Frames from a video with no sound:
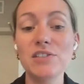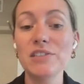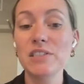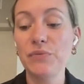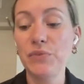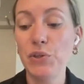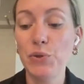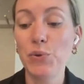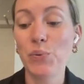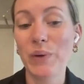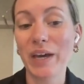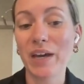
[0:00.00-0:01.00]
and just a
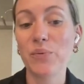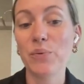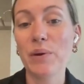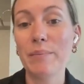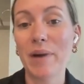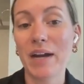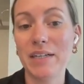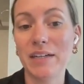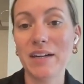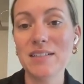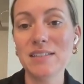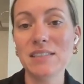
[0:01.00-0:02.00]
few quick
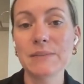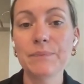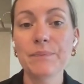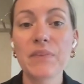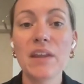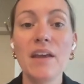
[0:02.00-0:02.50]
reminders.